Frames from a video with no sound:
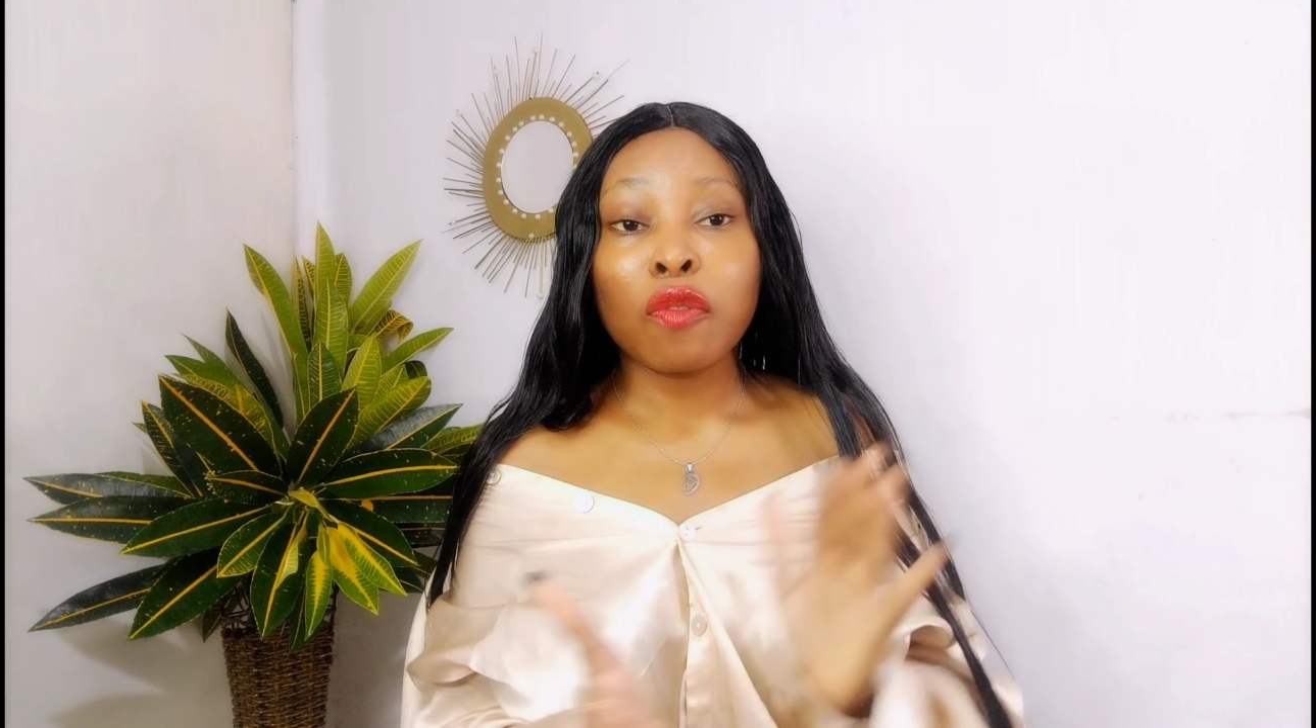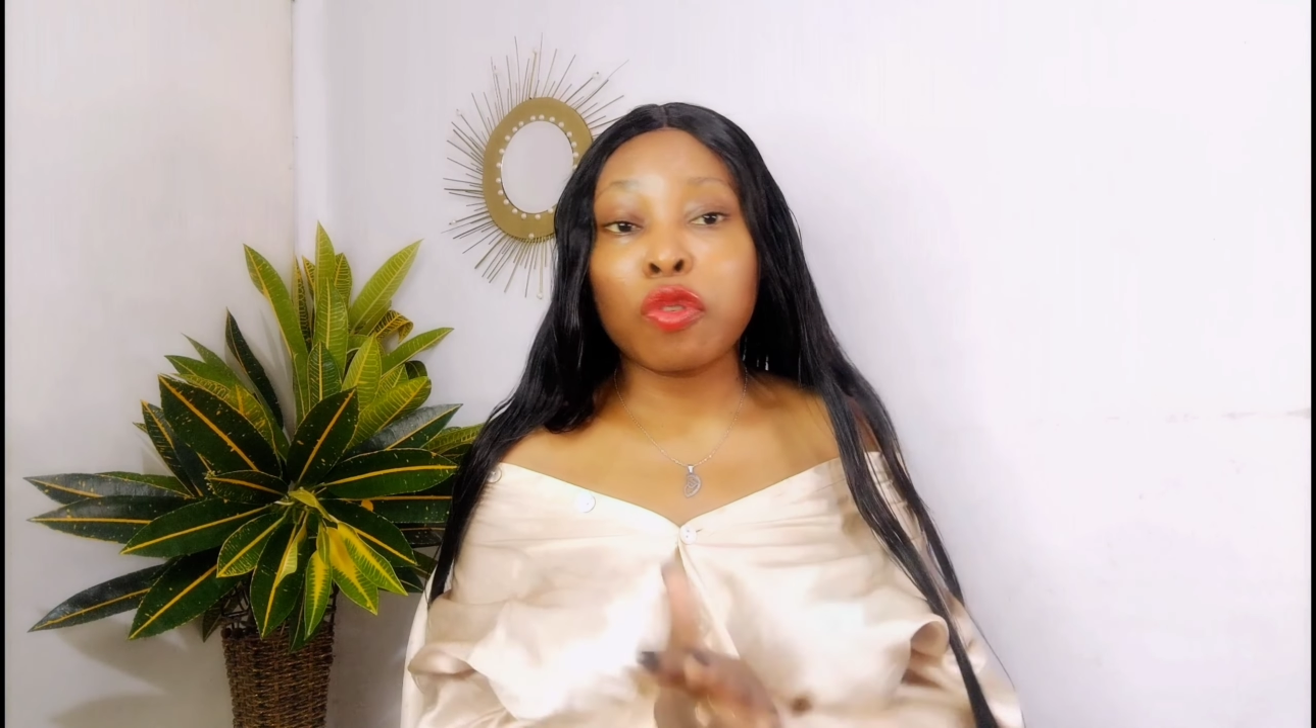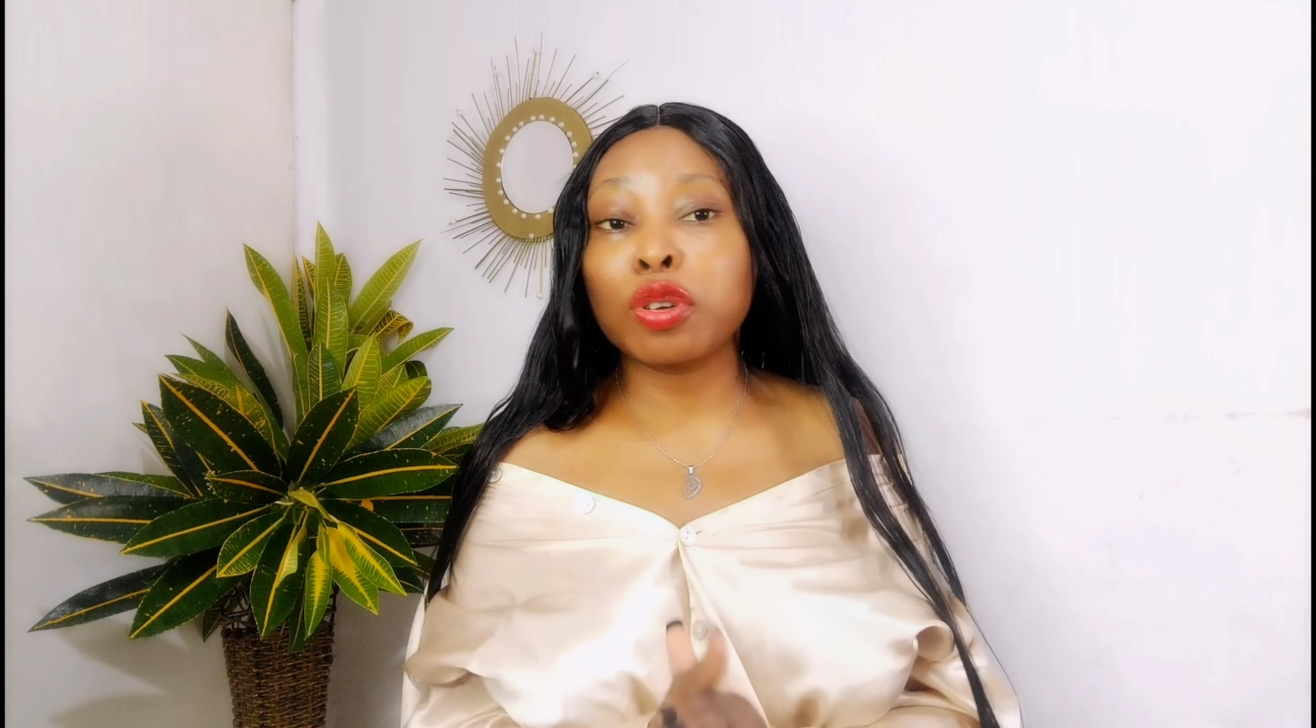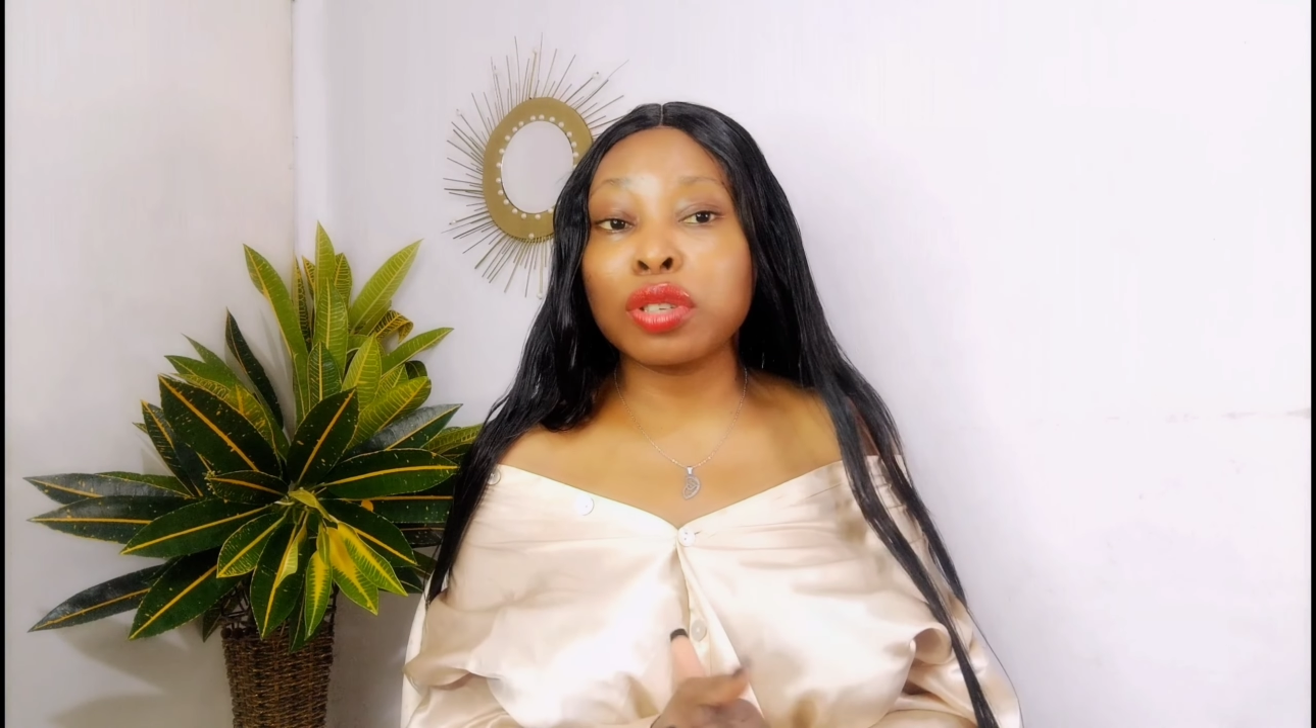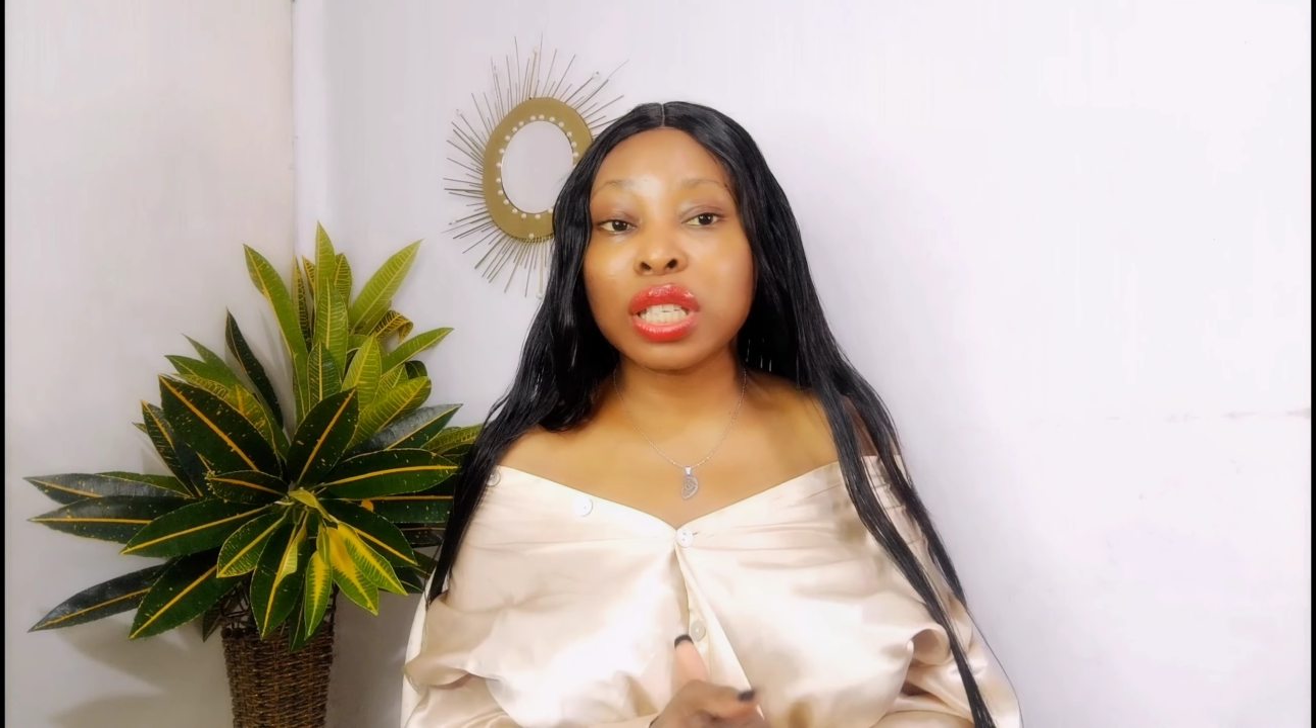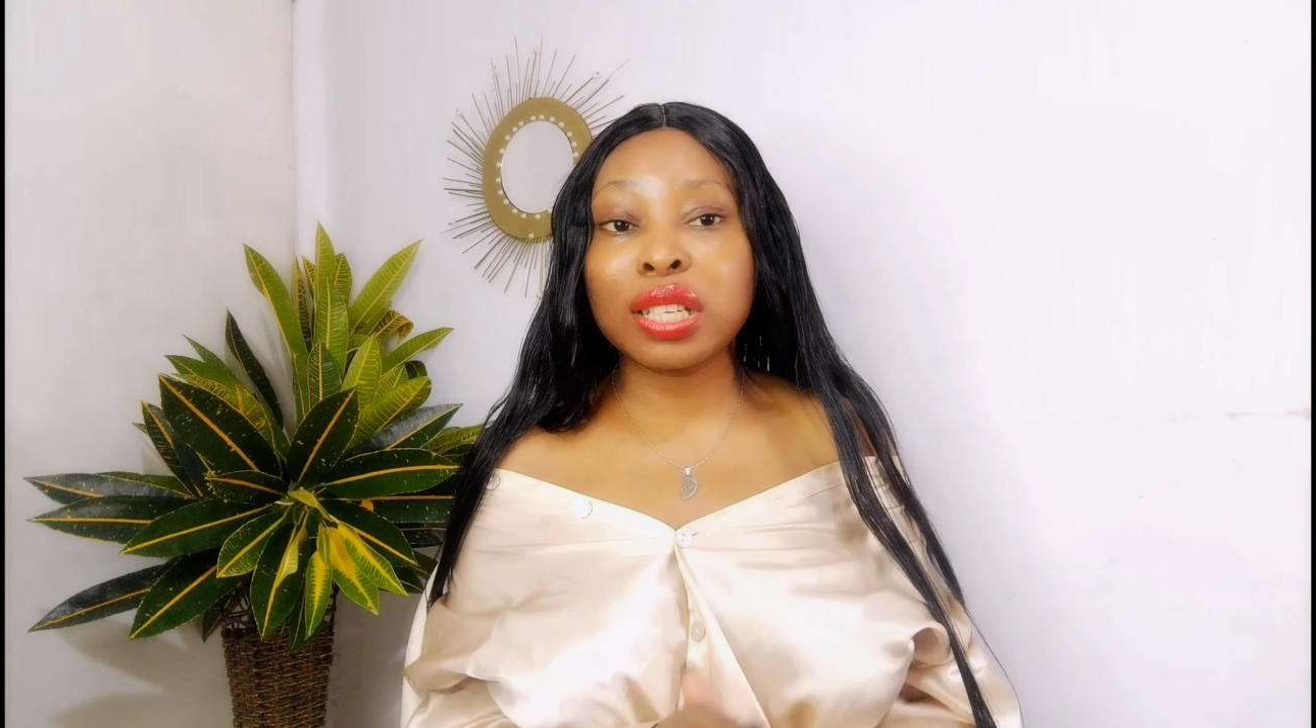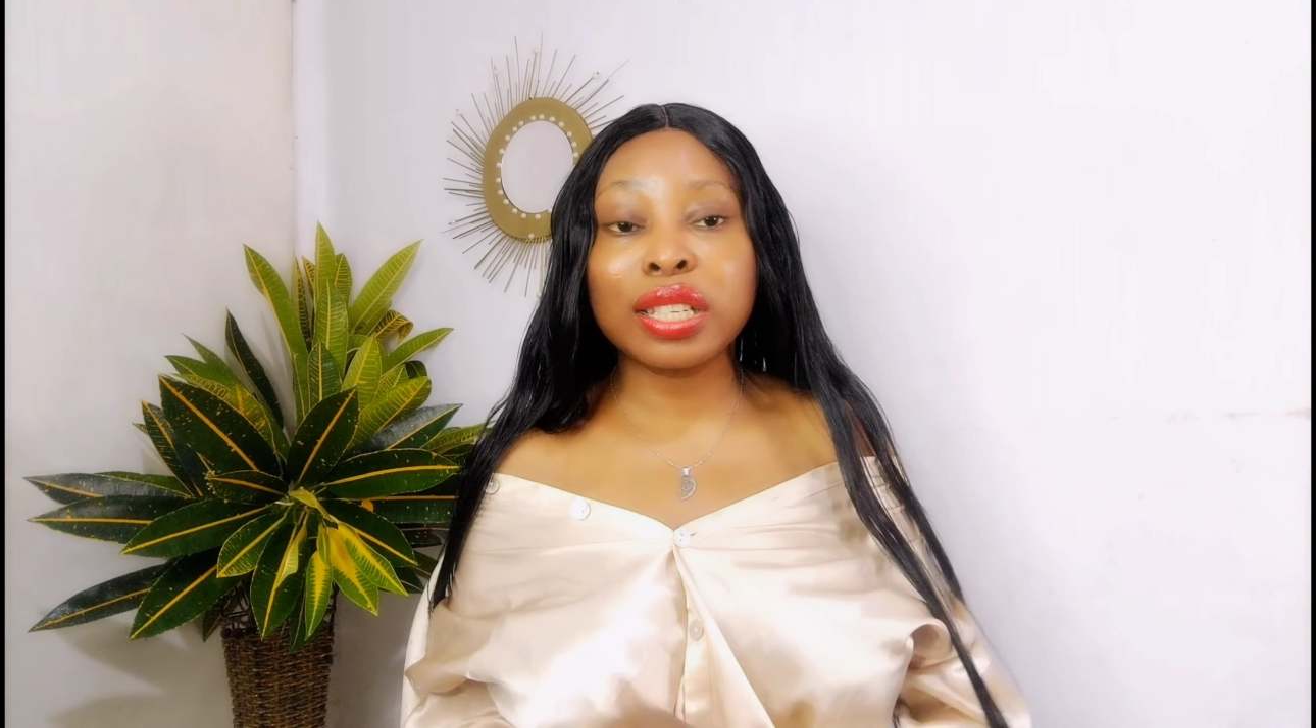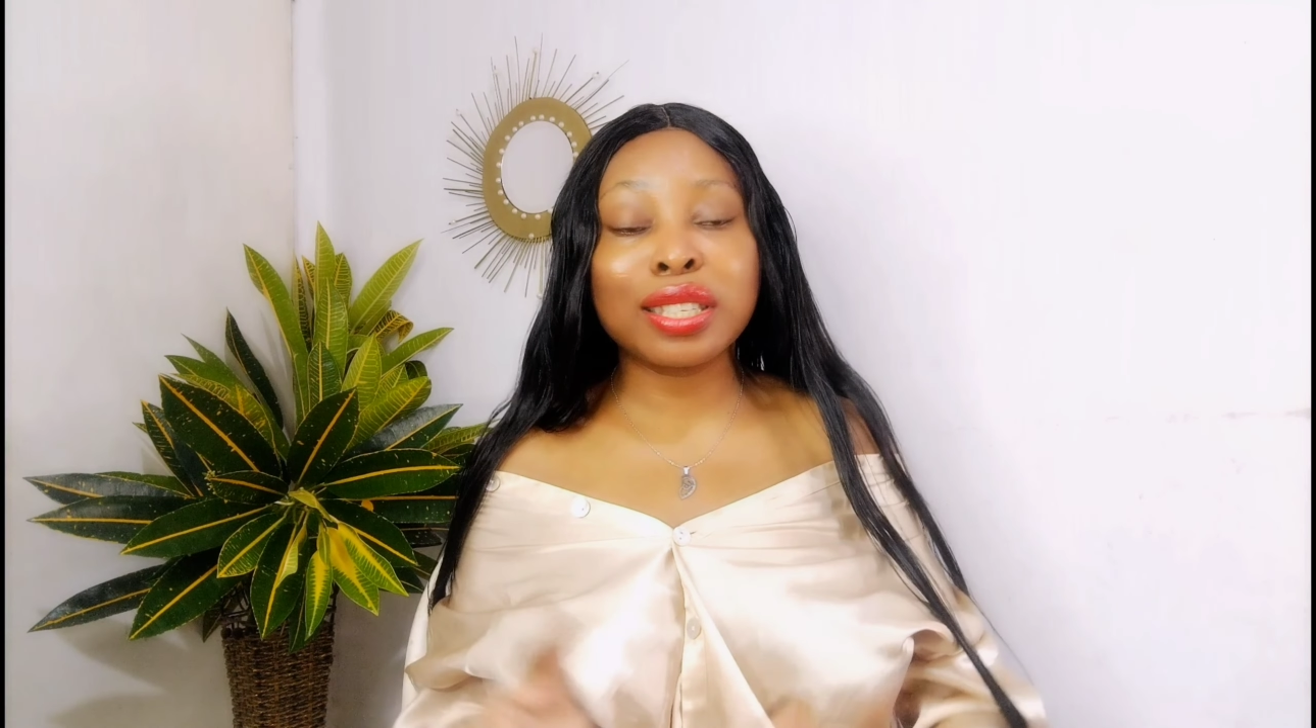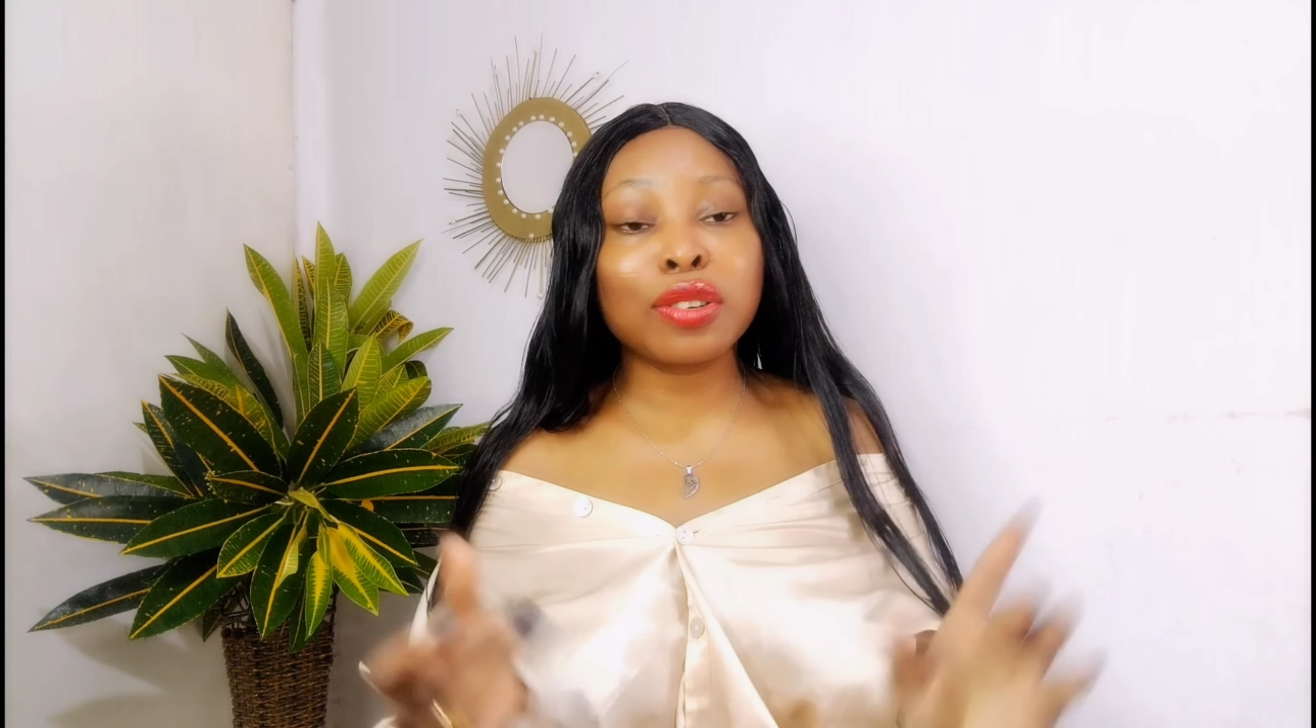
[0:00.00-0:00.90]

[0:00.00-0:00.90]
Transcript: for your skin.